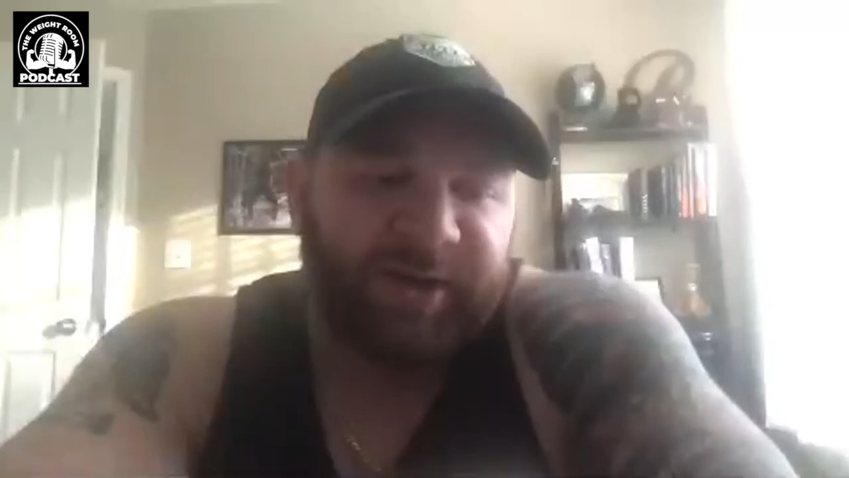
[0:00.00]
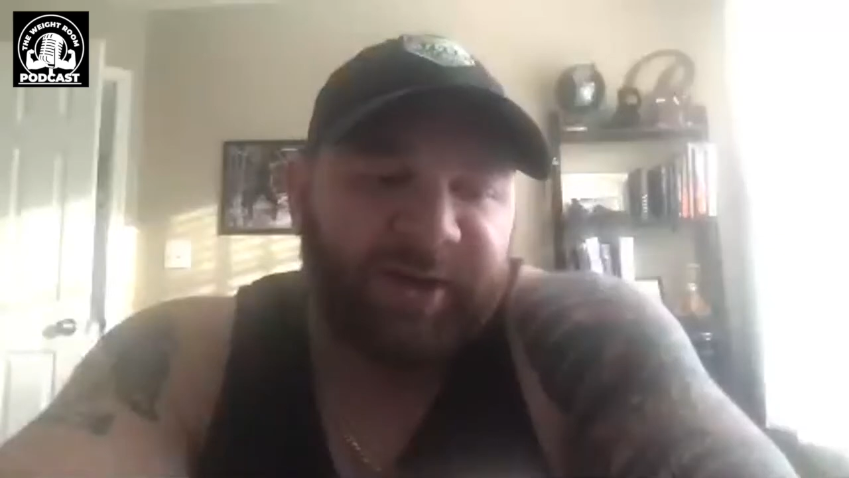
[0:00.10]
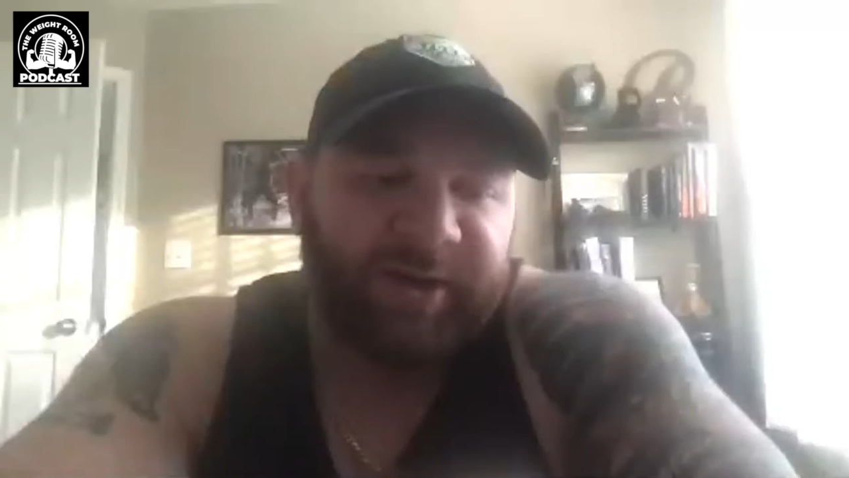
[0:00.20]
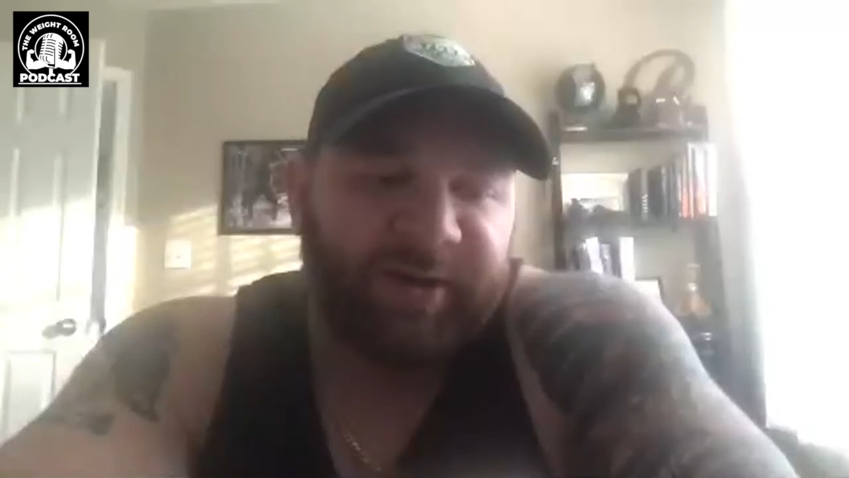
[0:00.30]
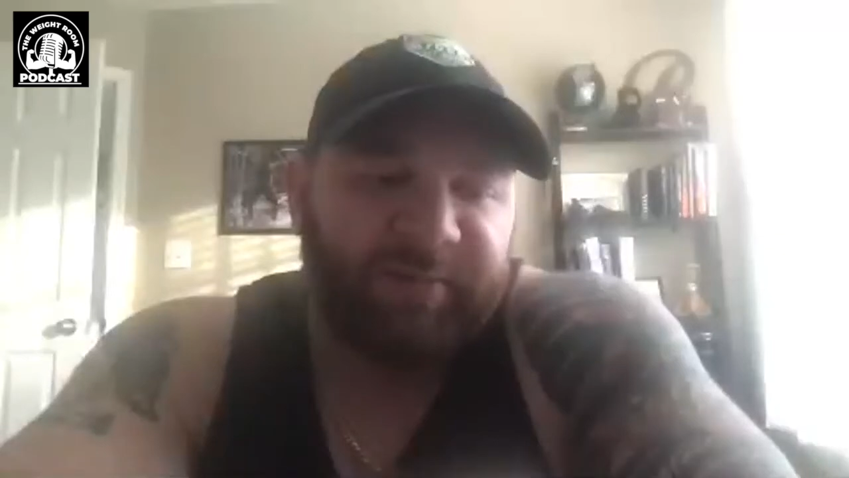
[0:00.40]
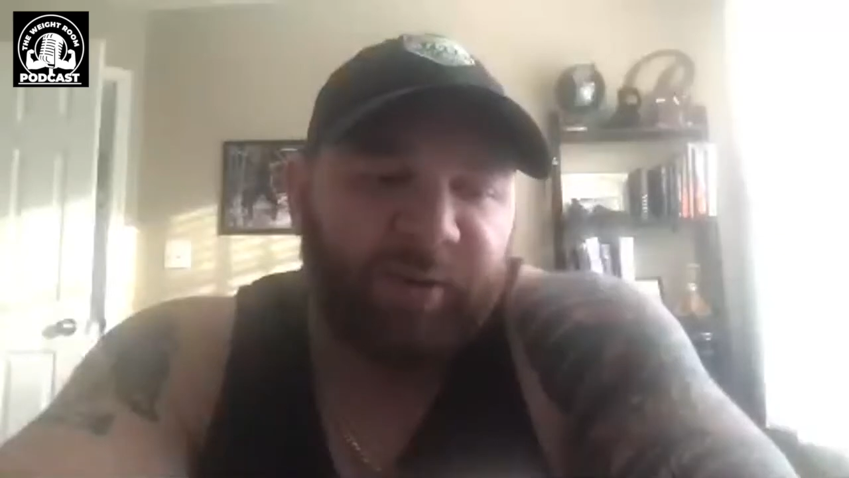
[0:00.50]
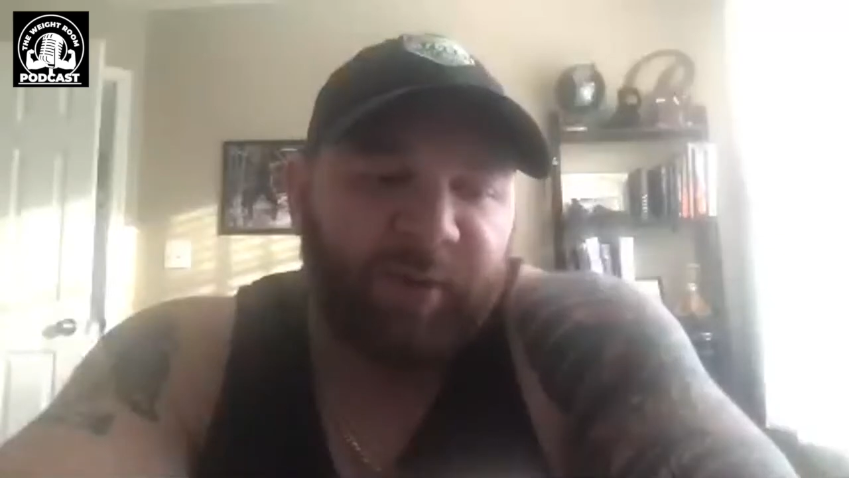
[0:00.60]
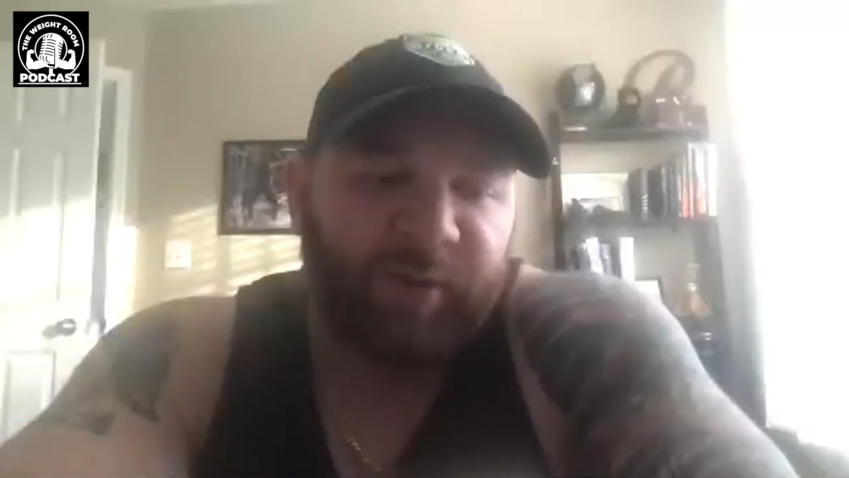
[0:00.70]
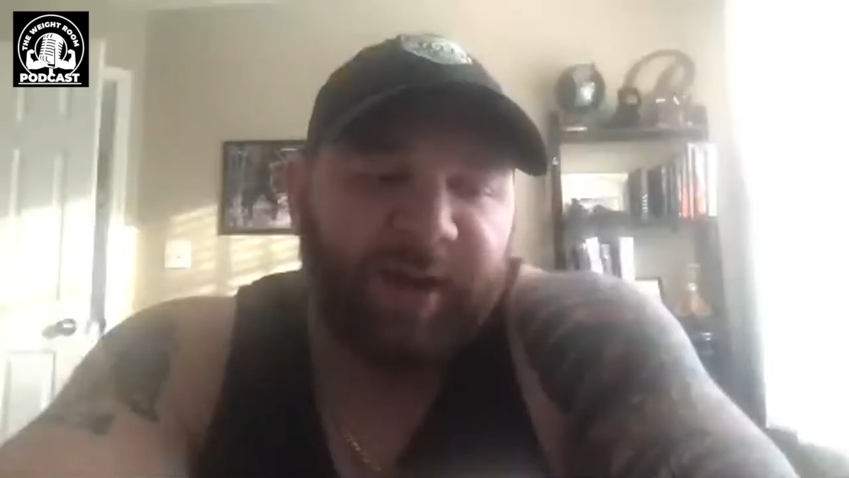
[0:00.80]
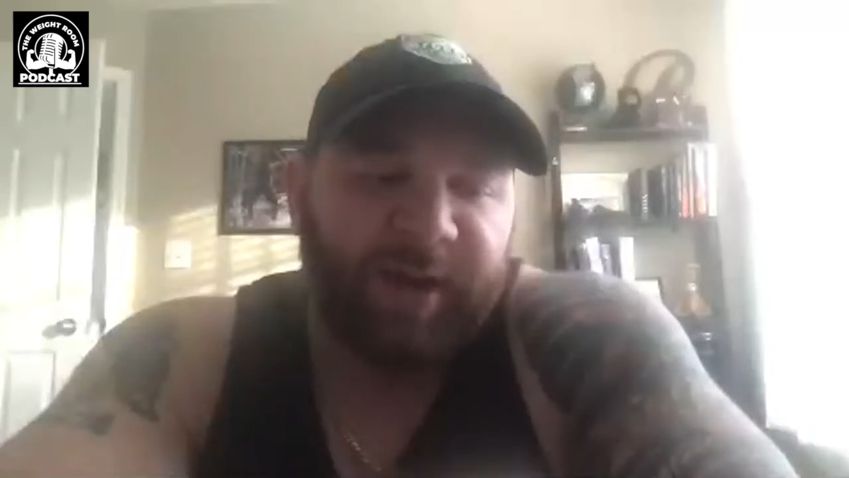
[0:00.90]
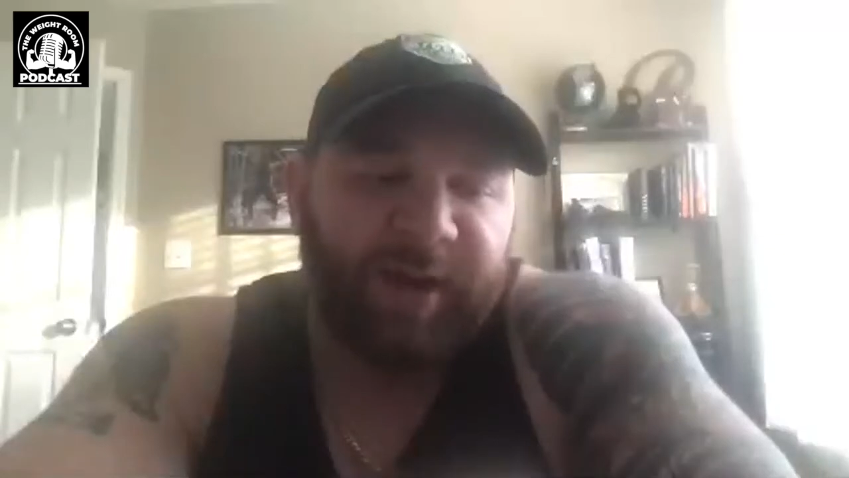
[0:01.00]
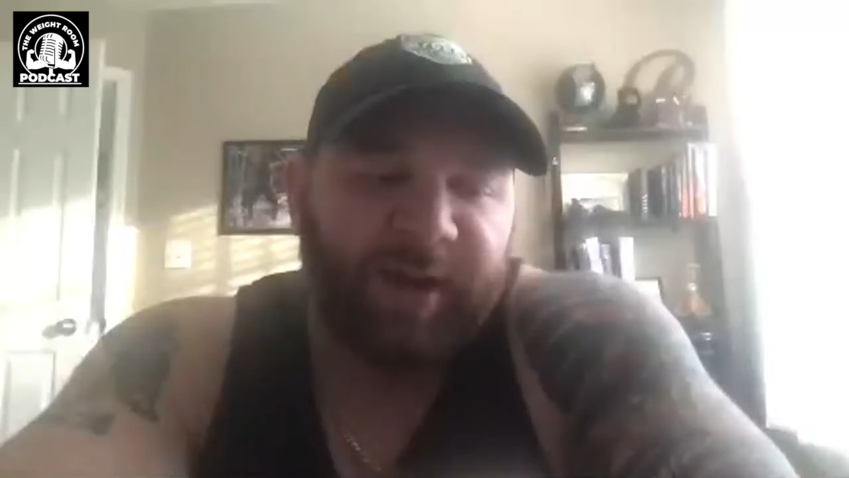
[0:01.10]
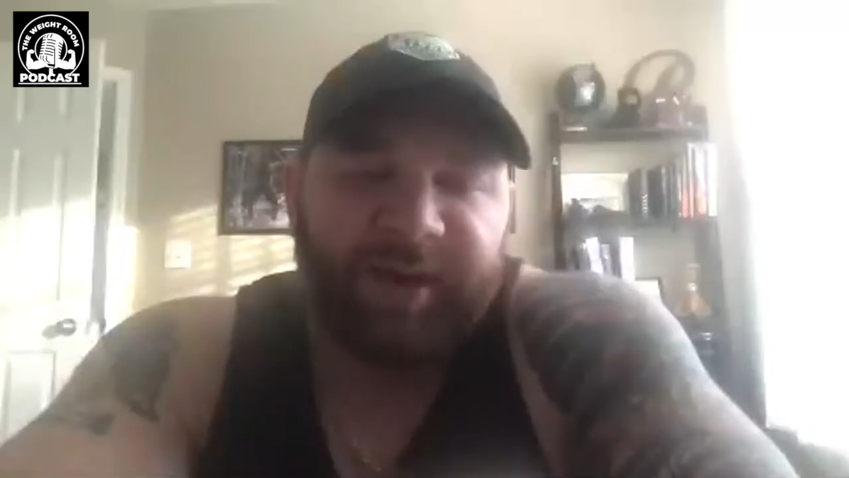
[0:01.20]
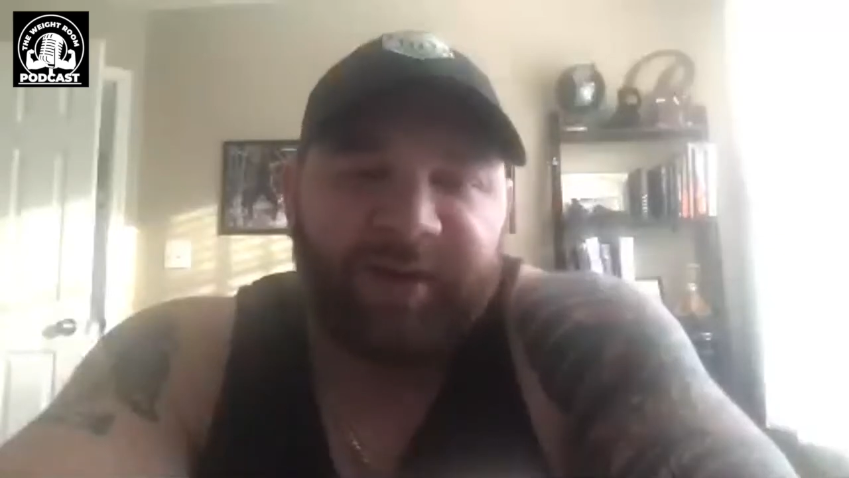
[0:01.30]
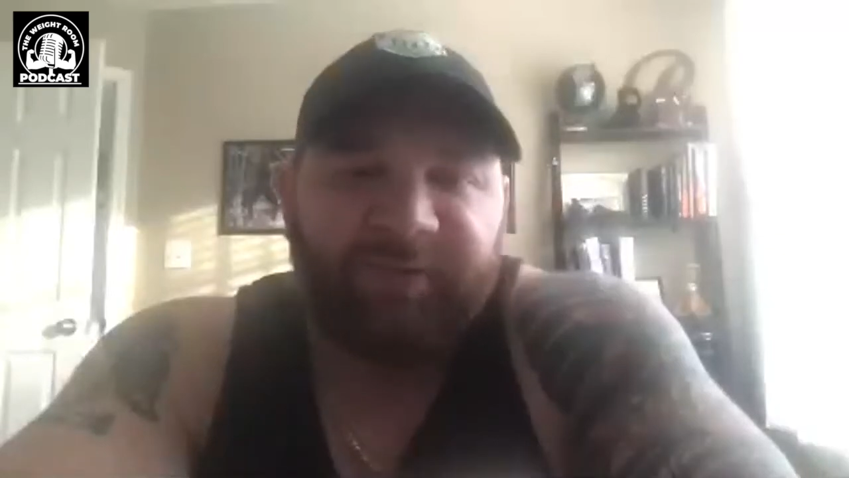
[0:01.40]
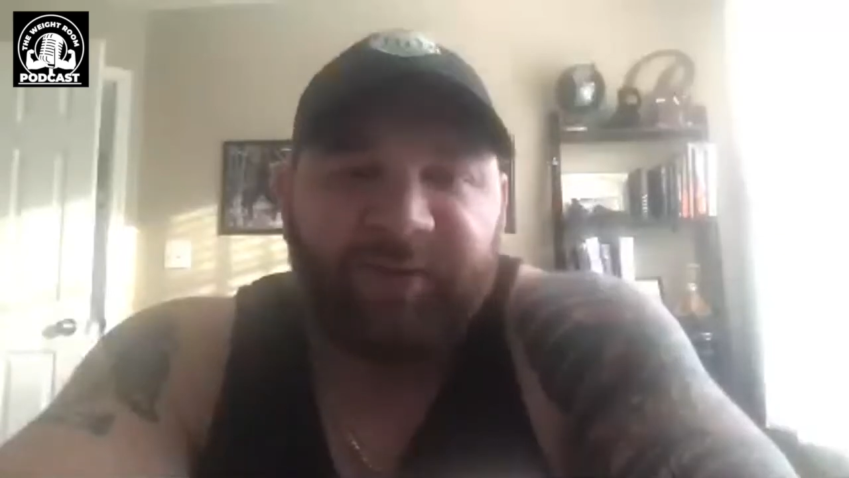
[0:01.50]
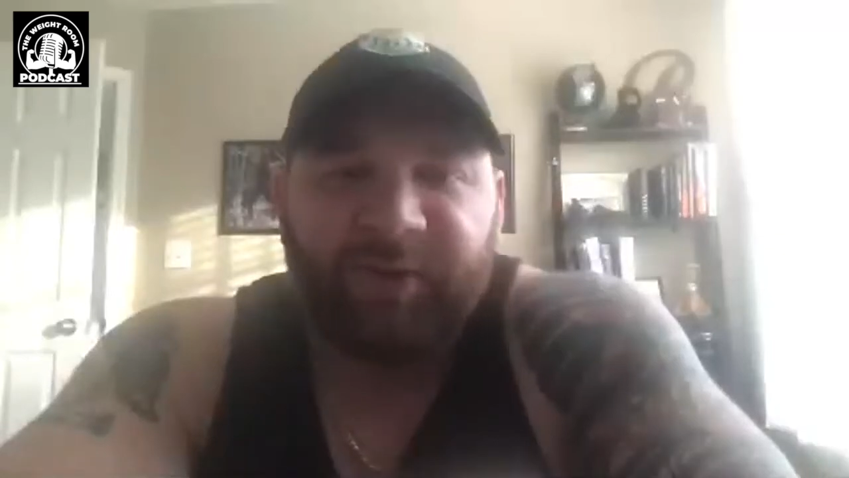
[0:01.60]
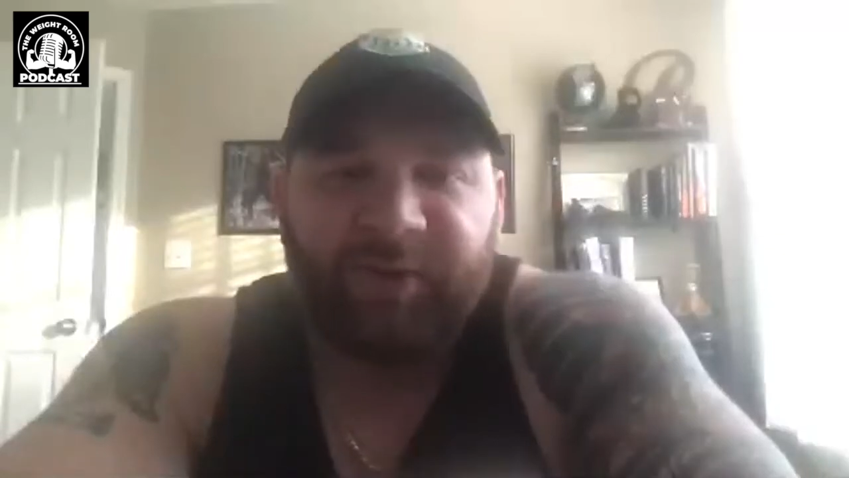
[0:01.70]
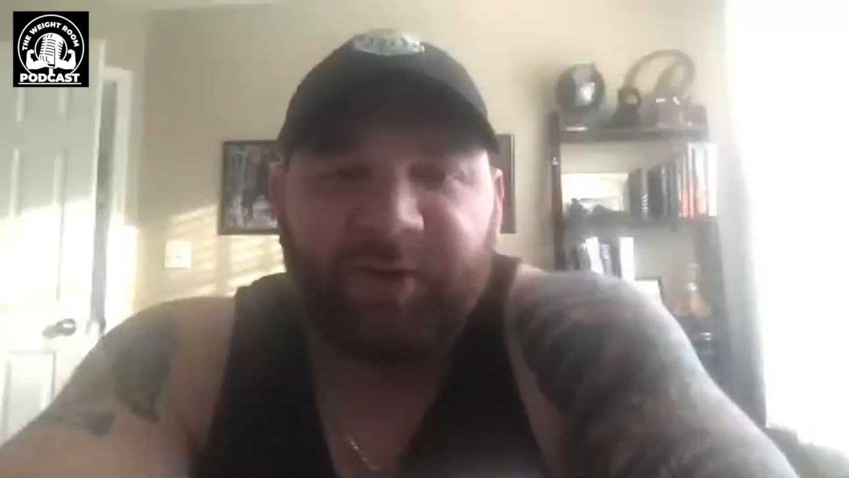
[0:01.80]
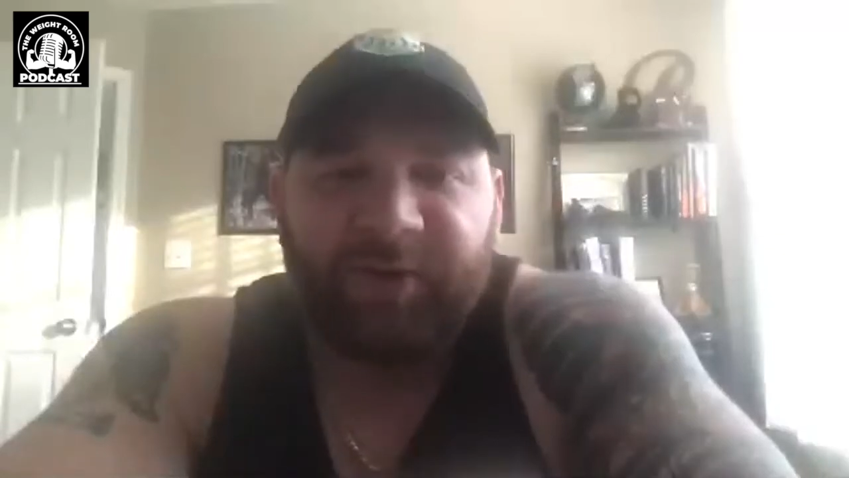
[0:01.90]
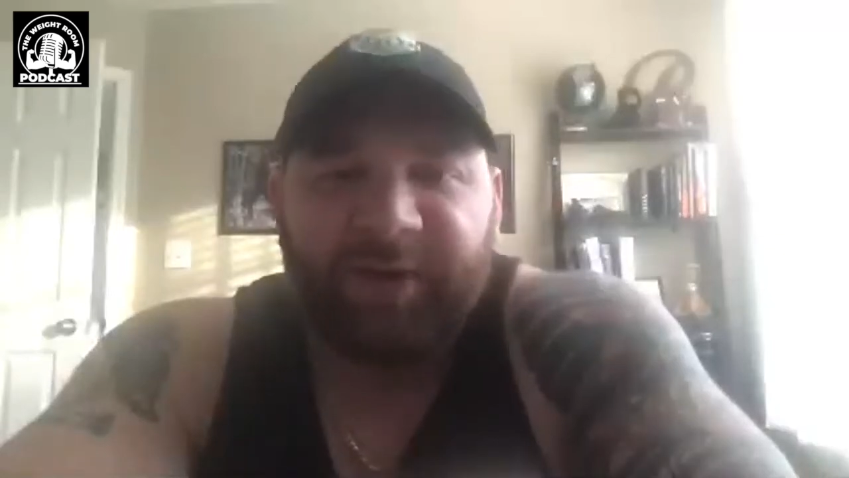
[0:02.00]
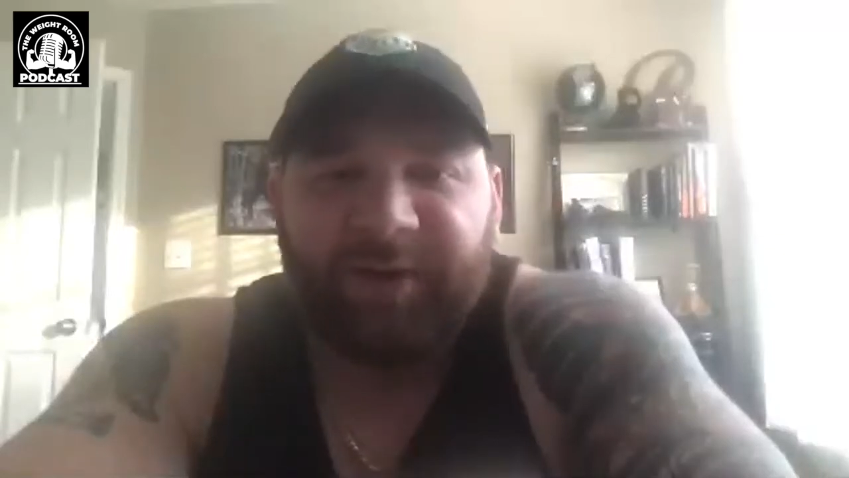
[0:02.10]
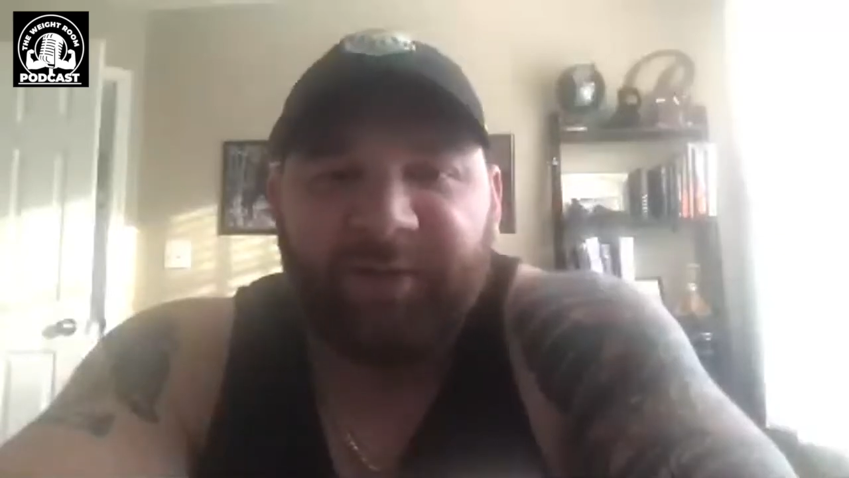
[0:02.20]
they're berated for